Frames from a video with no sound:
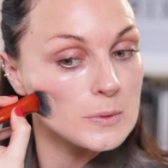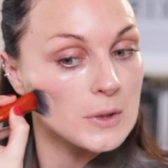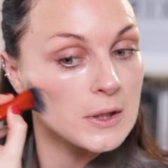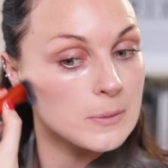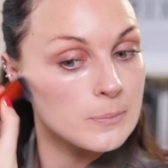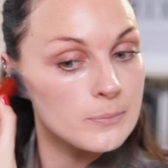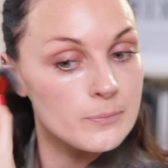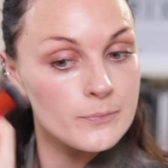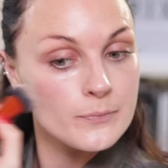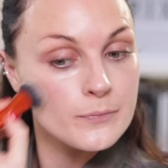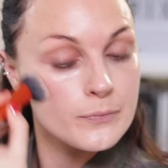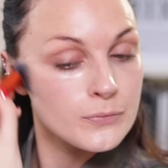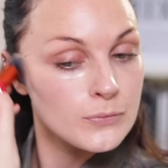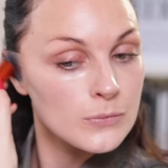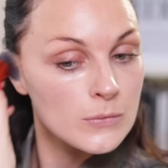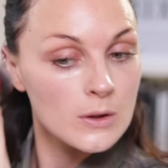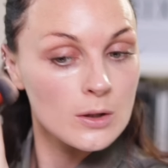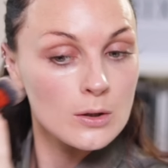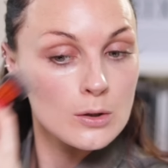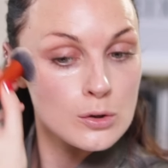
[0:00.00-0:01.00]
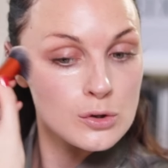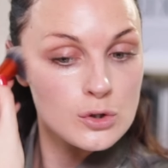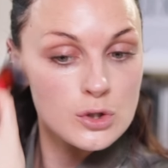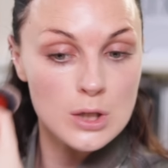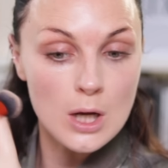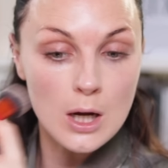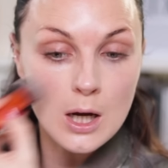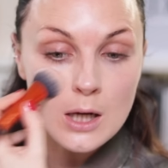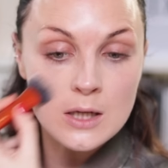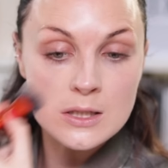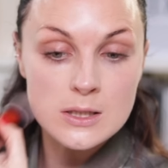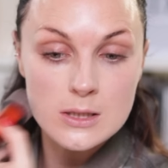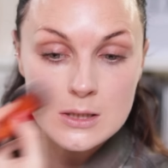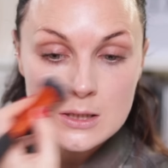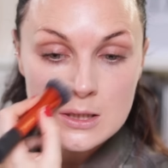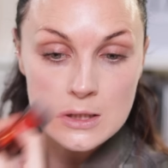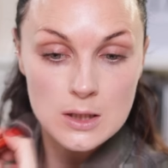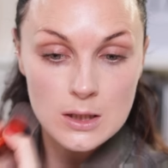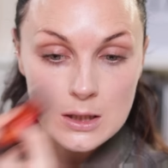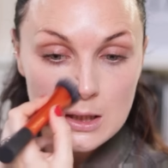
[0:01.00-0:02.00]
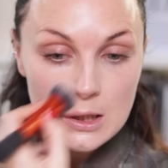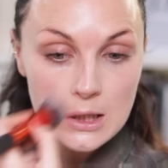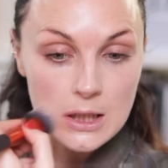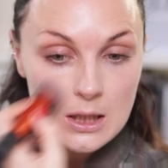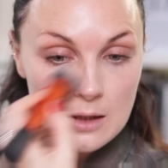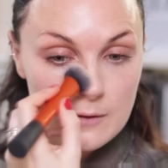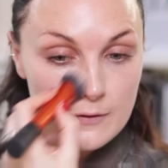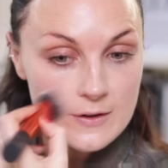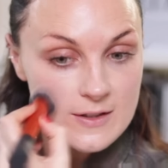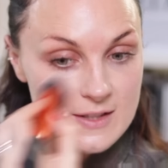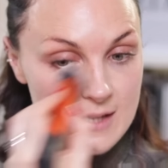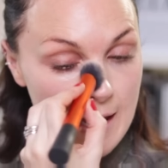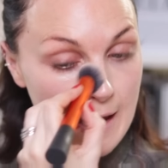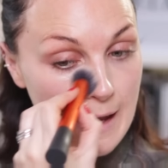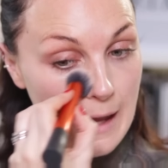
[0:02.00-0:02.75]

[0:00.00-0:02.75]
one just evens it